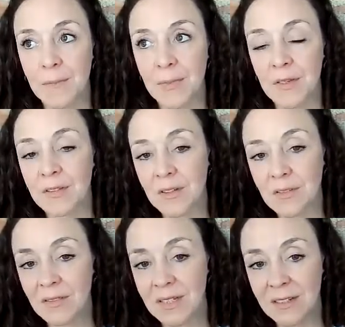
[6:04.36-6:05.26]
you
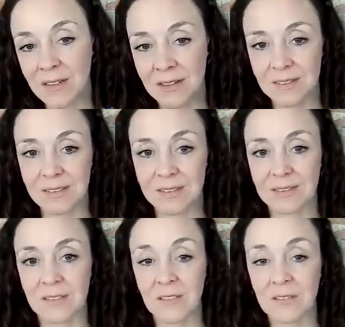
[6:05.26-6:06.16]
don't
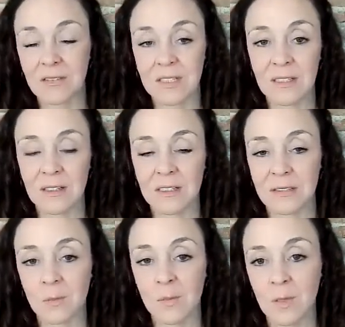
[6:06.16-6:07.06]
realize
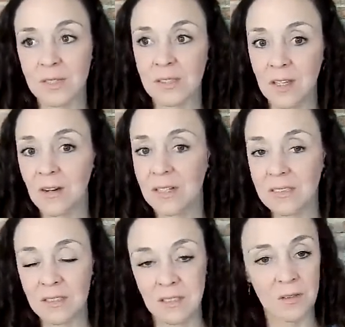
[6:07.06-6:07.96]
what is
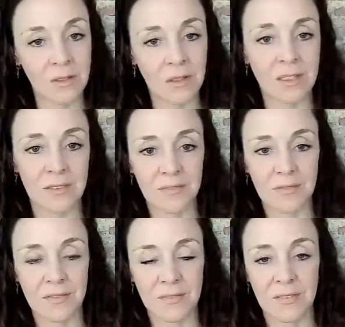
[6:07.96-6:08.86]
guiding your
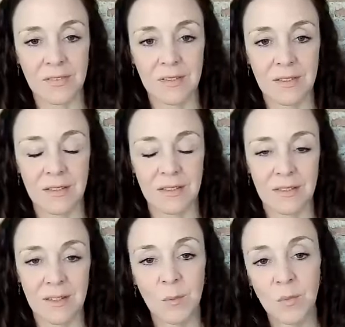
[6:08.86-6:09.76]
life.
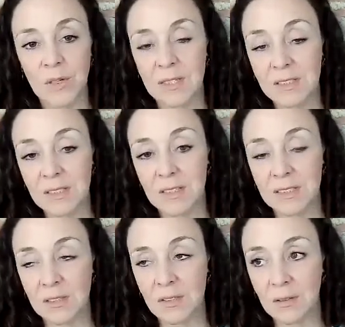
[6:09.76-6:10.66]
And what is
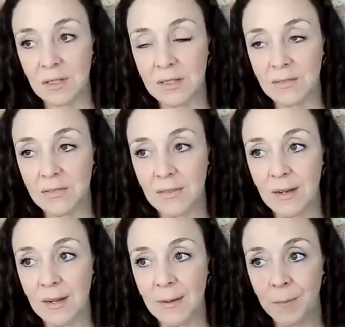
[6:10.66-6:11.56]
guiding your life,
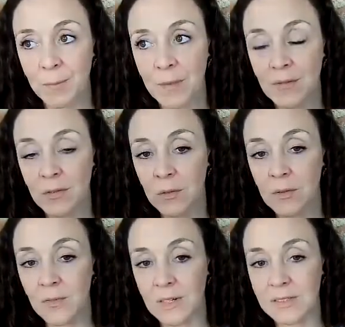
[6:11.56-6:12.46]
for all
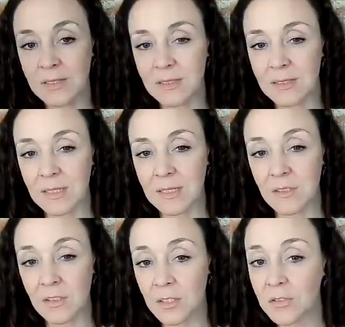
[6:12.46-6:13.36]
of us,
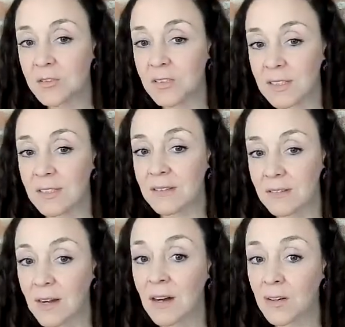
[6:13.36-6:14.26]
is usually
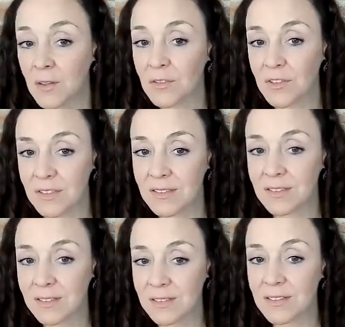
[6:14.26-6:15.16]

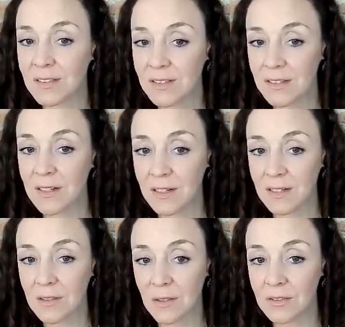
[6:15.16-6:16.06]
unconscious.
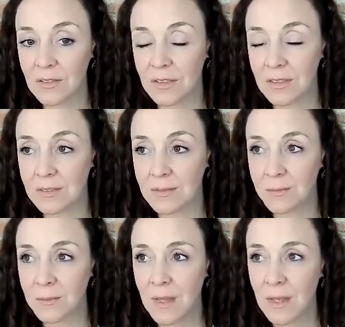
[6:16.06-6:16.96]

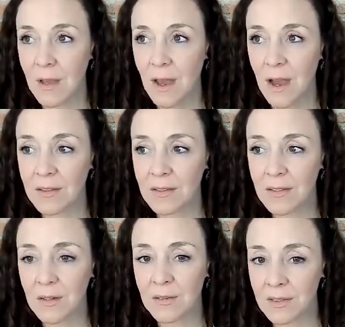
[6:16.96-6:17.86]
And
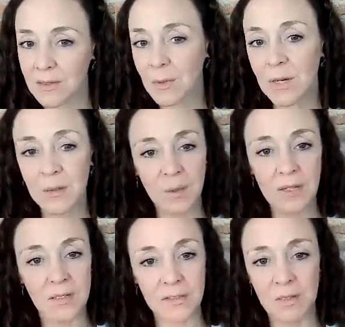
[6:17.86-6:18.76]
so this is why the
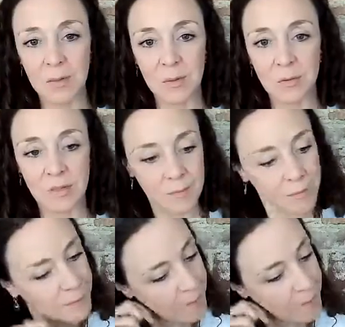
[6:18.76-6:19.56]
work is so important.